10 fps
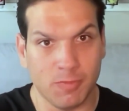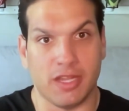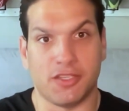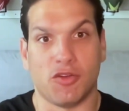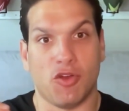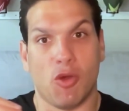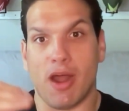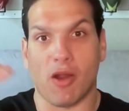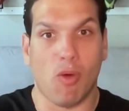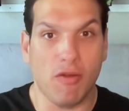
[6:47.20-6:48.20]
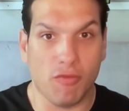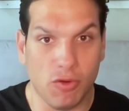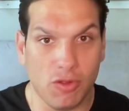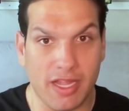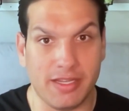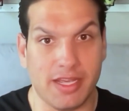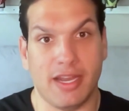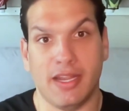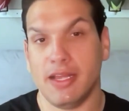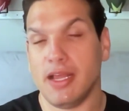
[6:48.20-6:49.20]
And so no matter what rule I
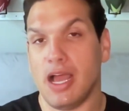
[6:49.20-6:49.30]
did,